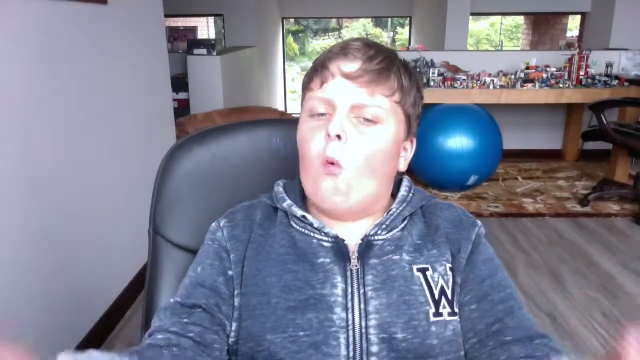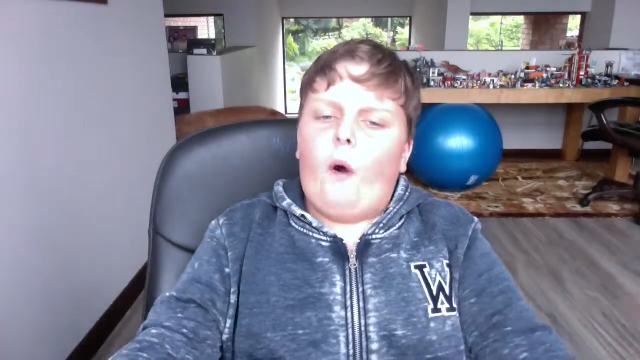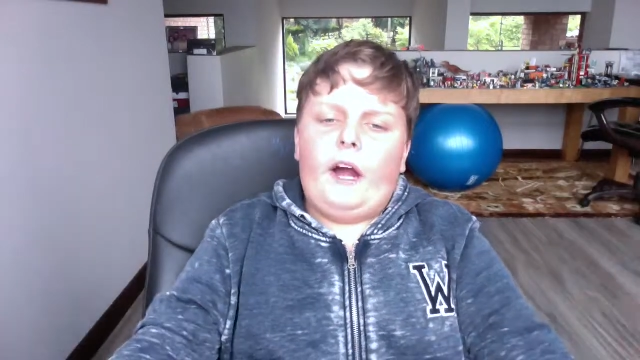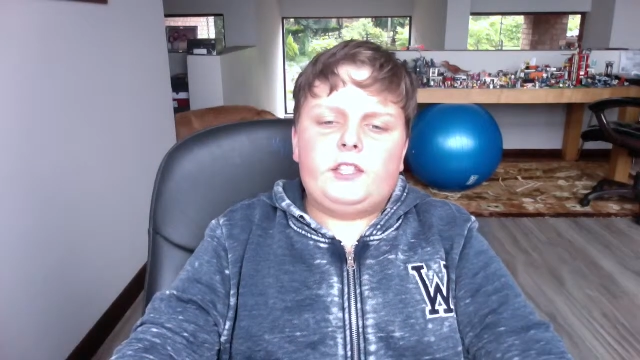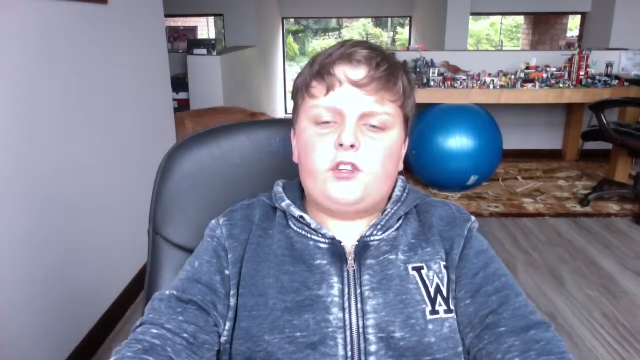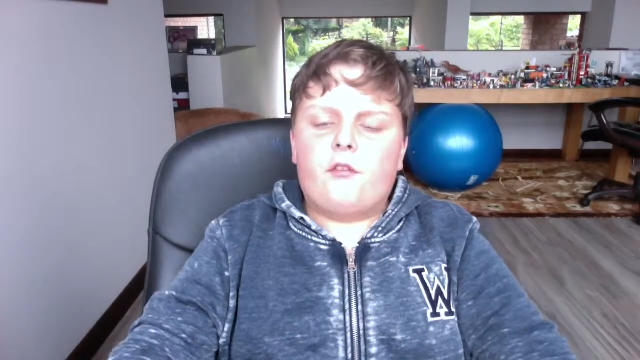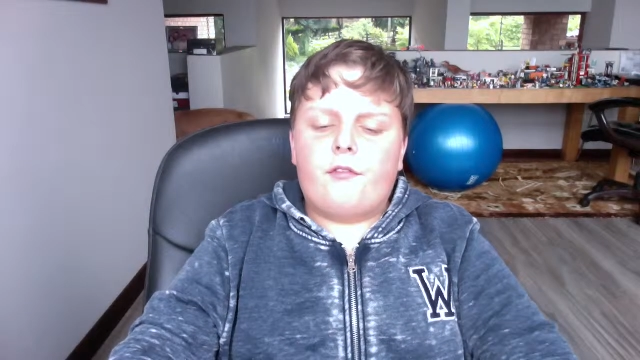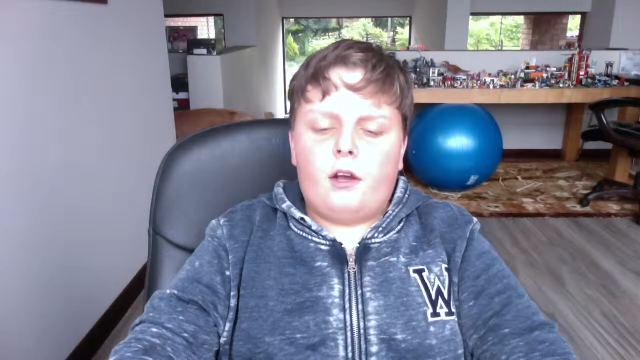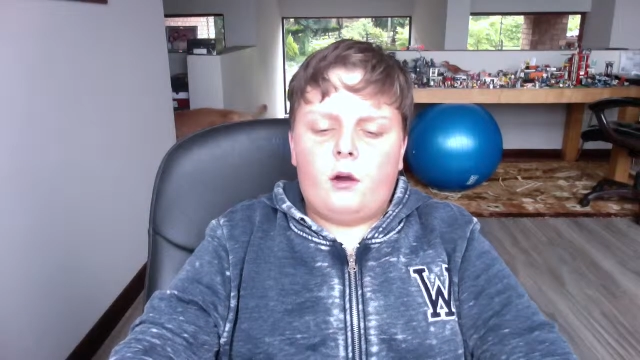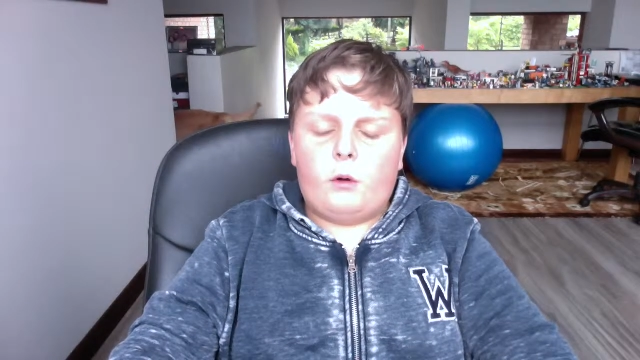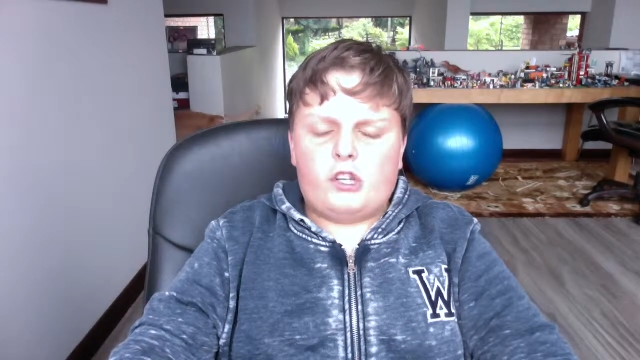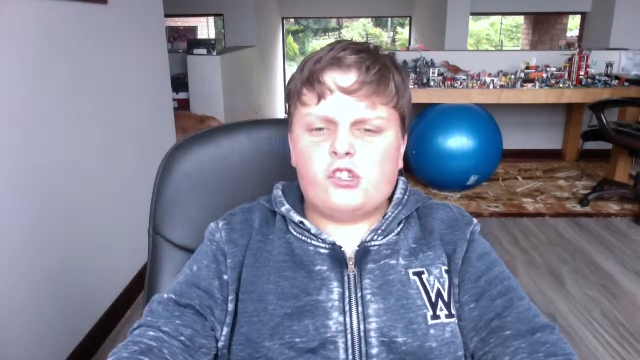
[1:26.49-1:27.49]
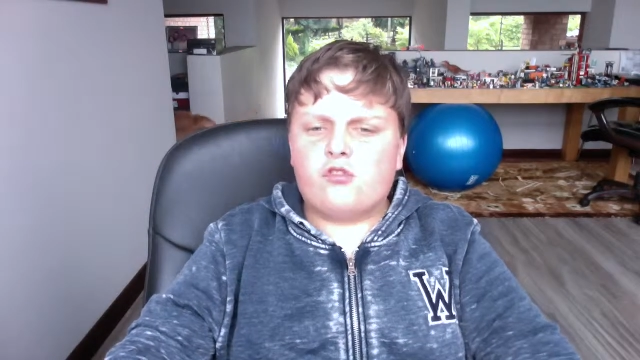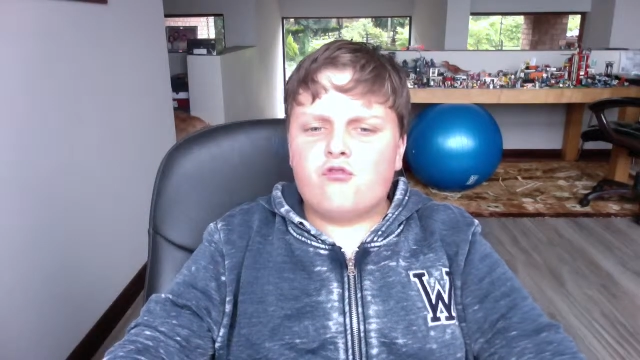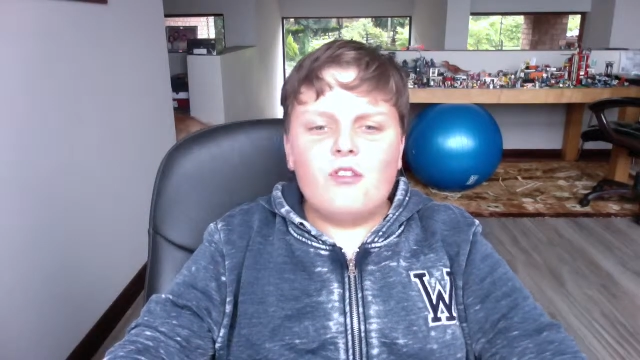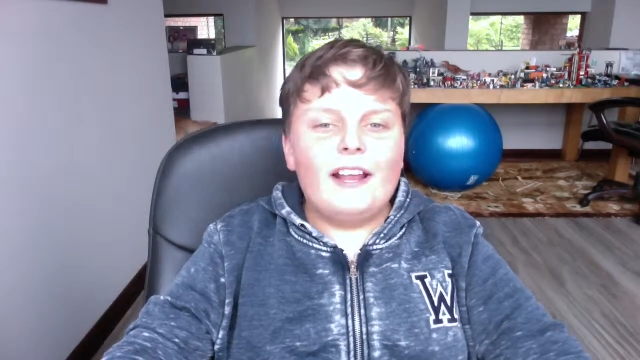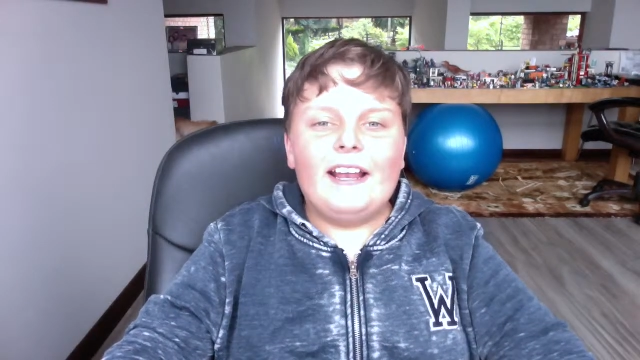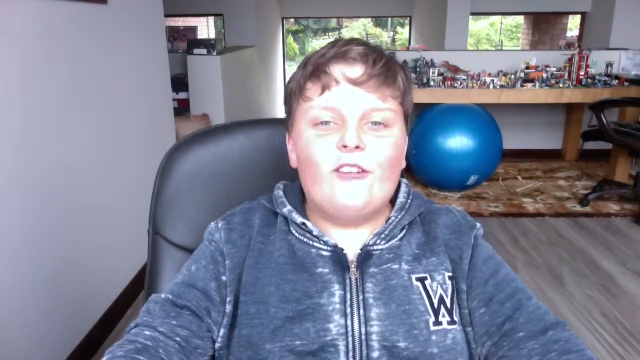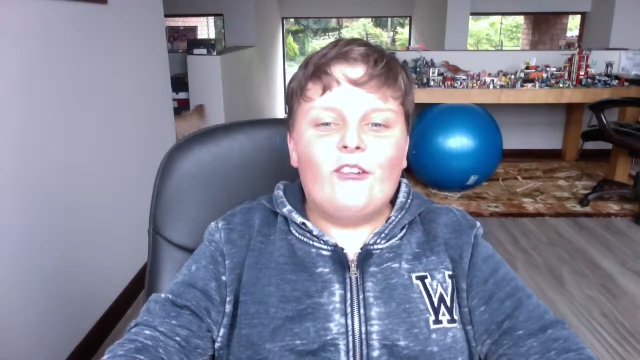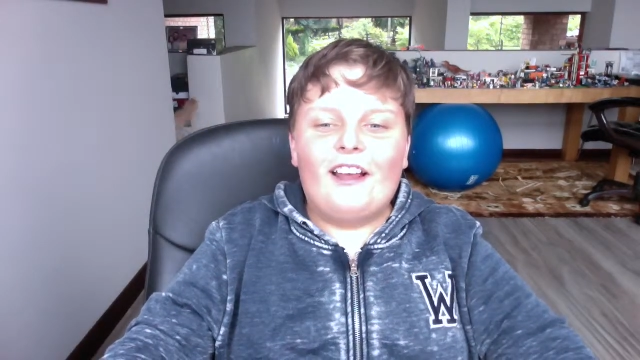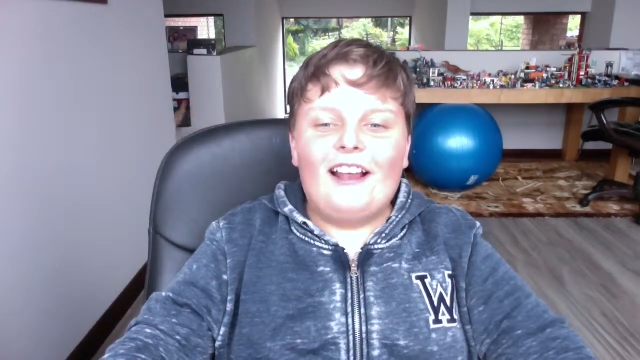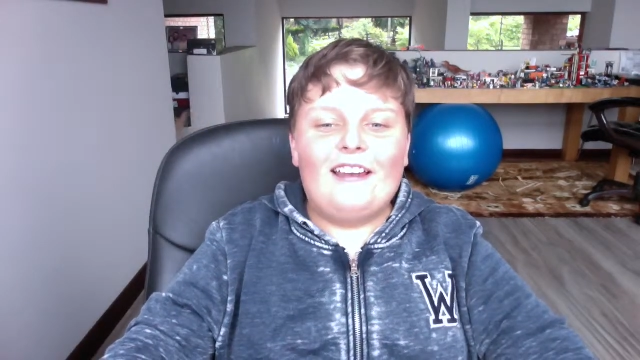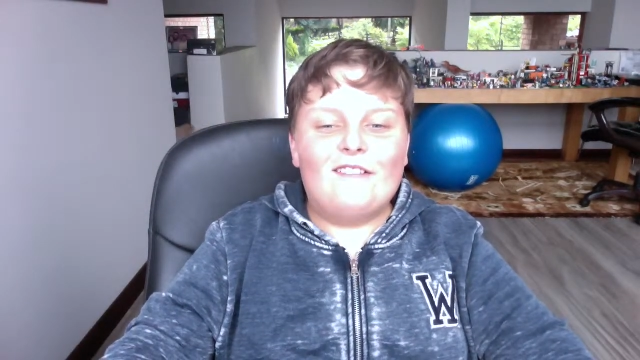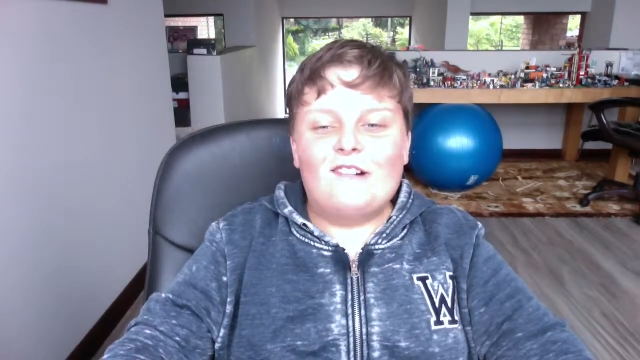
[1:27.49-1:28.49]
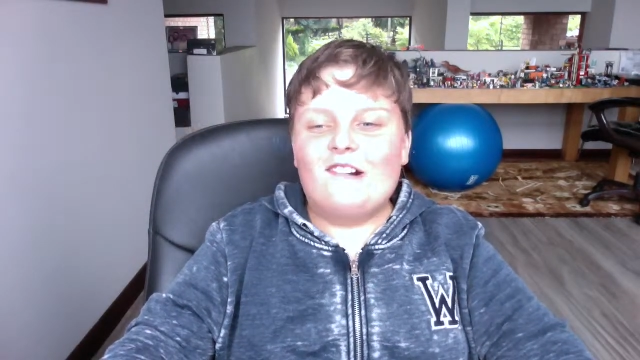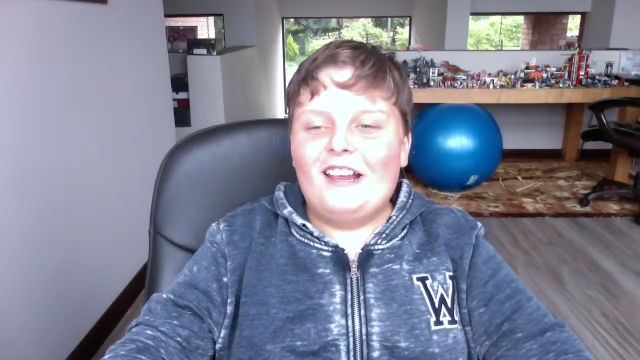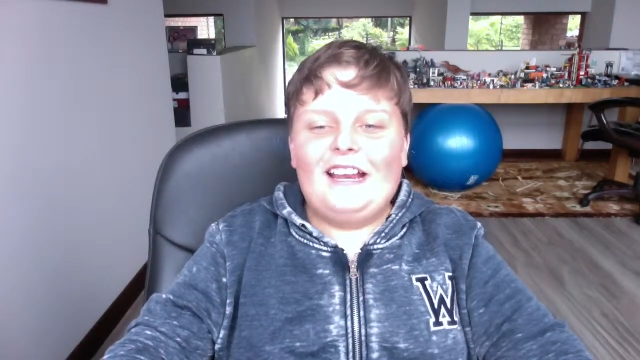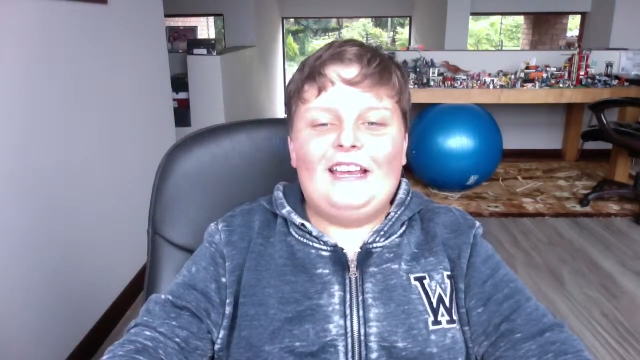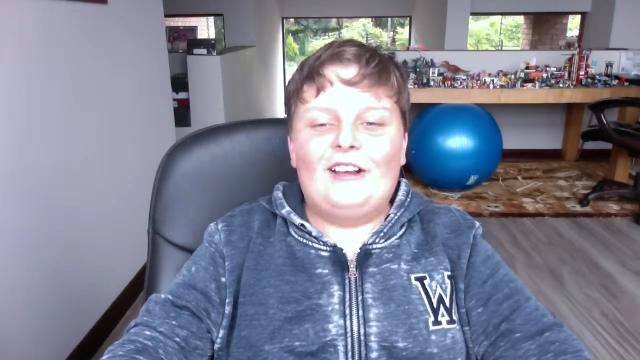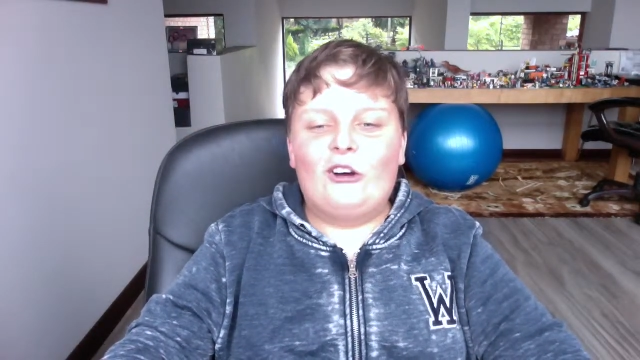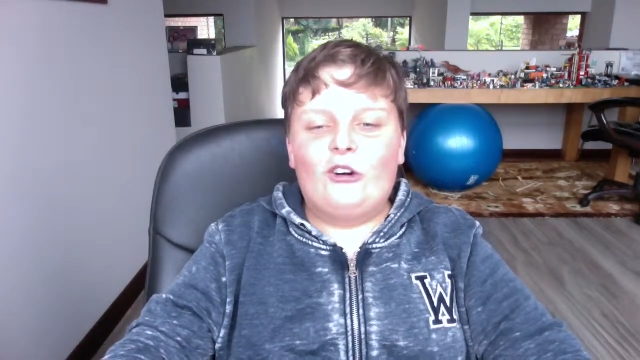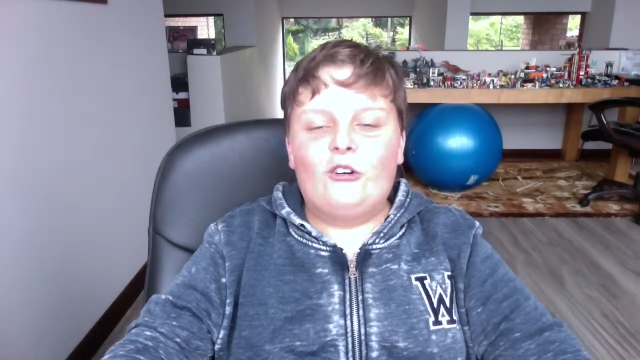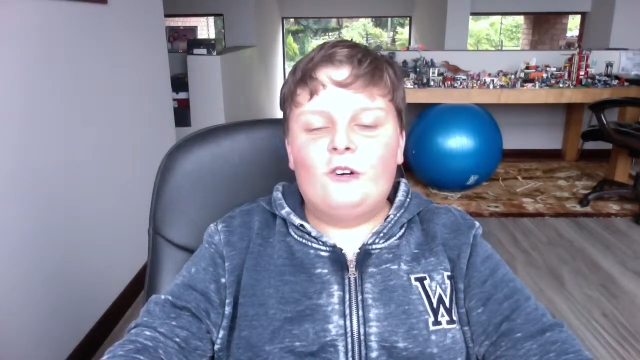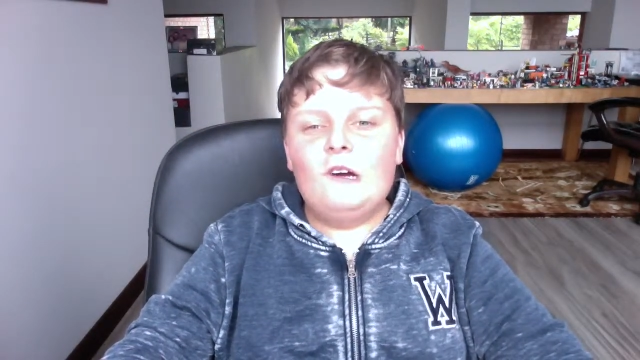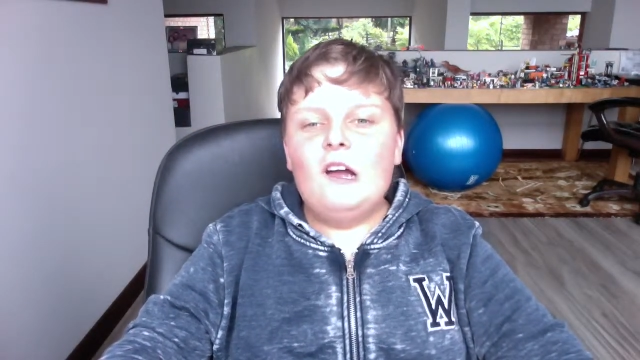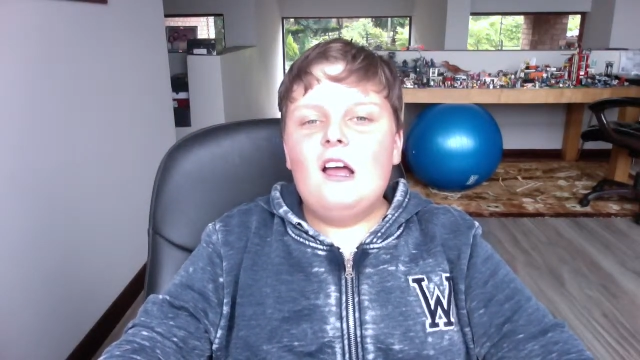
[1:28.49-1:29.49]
White River, which is really, really, really cool.